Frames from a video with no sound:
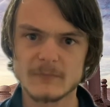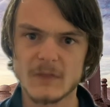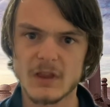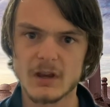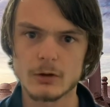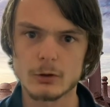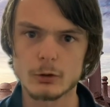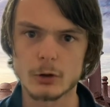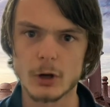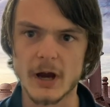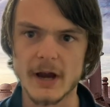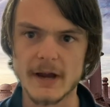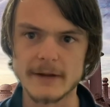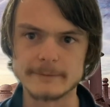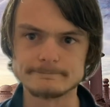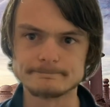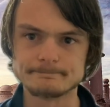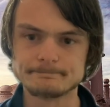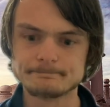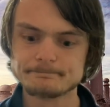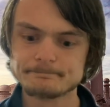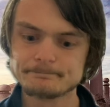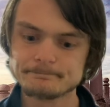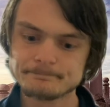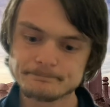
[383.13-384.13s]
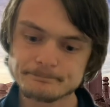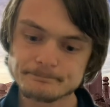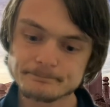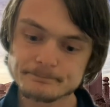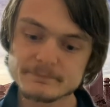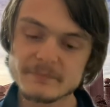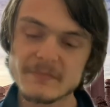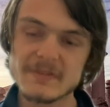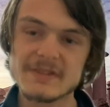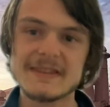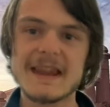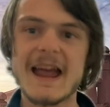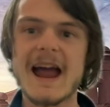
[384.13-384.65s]
Great.
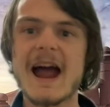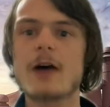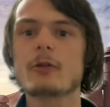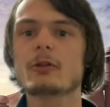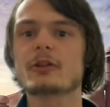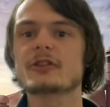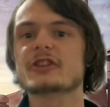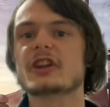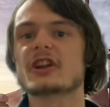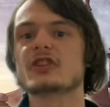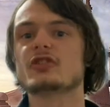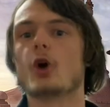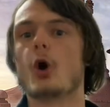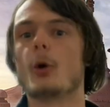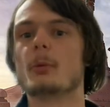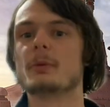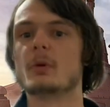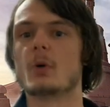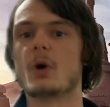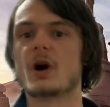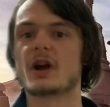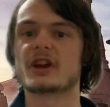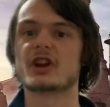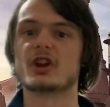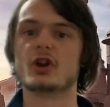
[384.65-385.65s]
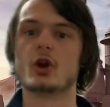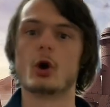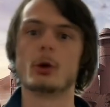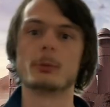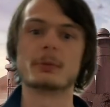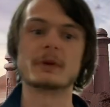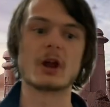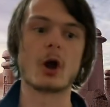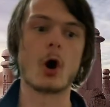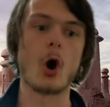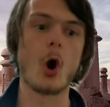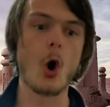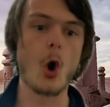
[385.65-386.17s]
Now let's get to Obi-Wan
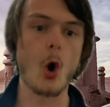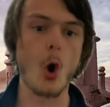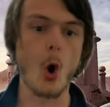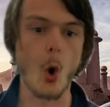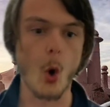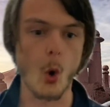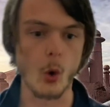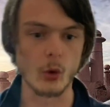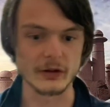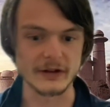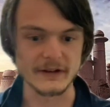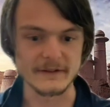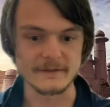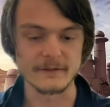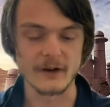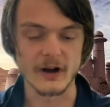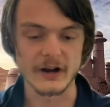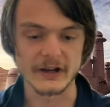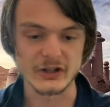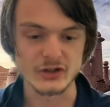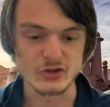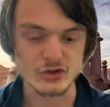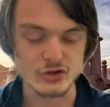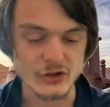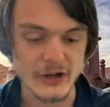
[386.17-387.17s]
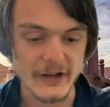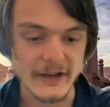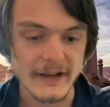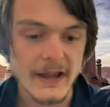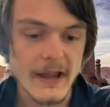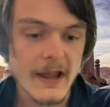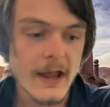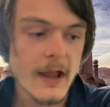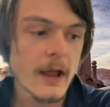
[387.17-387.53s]
Kenobi. Holy fucking shit.